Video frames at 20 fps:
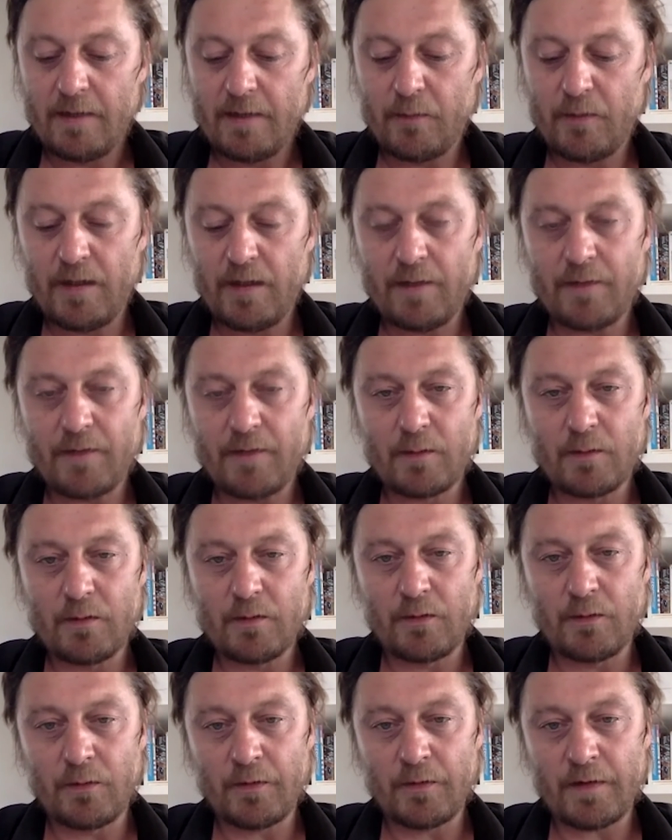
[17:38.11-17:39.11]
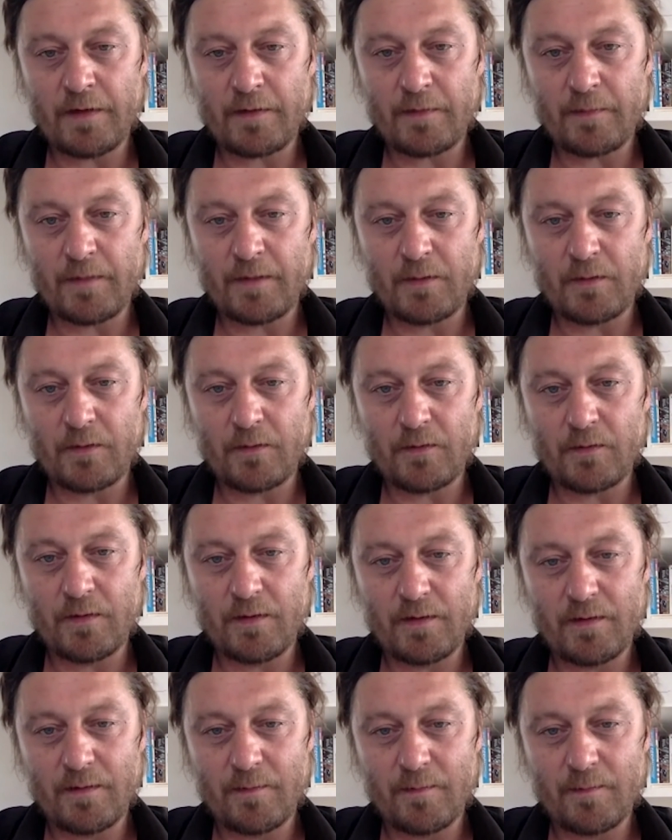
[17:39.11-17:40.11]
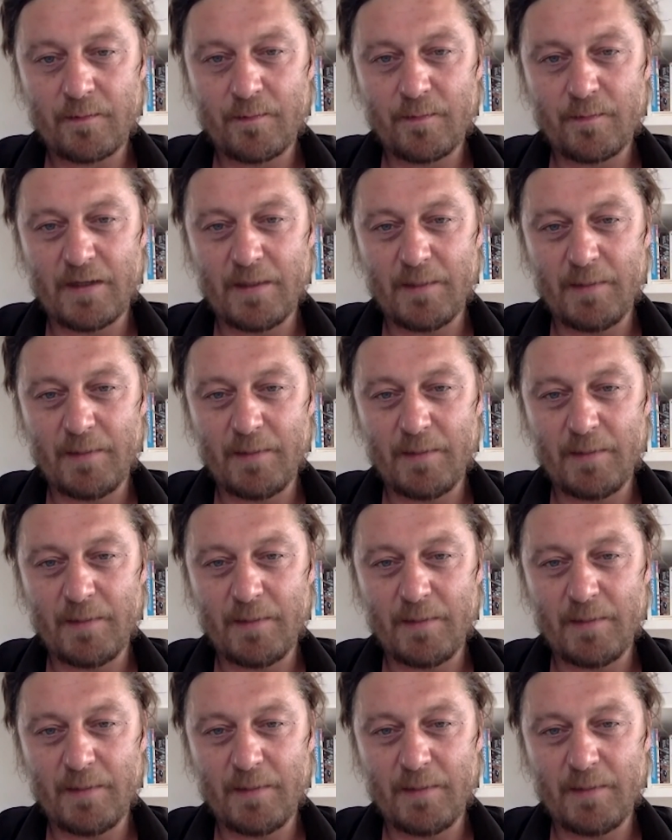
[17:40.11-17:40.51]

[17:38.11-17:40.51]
will have a good success, because many